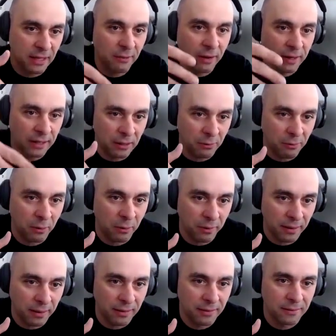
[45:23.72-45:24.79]
that you can interact
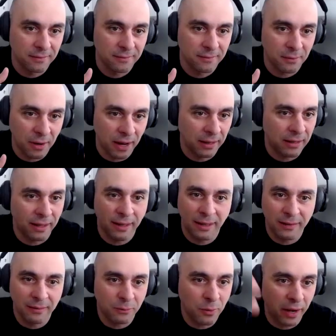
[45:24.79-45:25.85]
with, right?
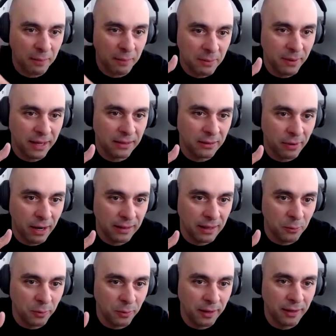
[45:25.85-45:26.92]
And what I mean by
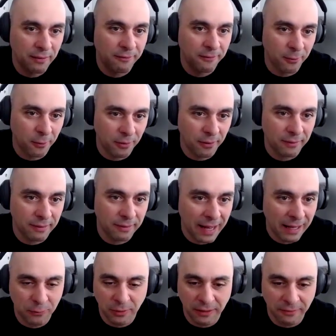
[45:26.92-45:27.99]
interacting with for
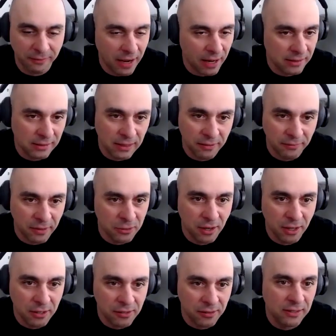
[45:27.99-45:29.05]
network devices
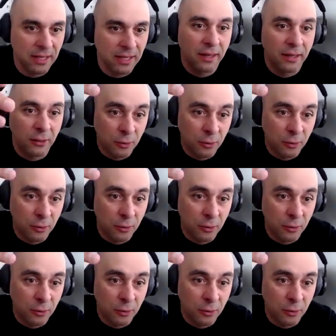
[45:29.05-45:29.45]
infrastructure is like